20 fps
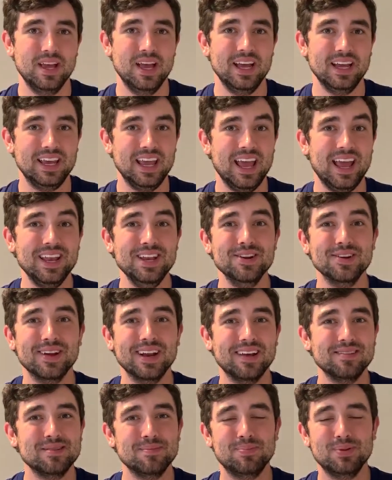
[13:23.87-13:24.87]
Again, you're going
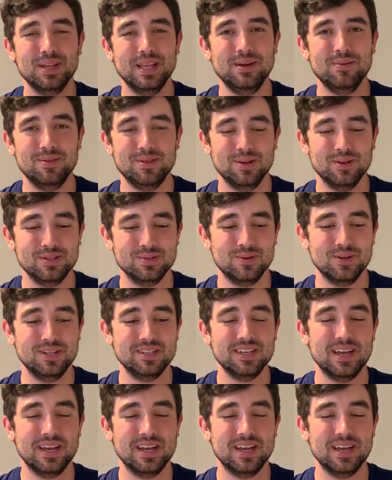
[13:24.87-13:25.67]
to have to play with those ones.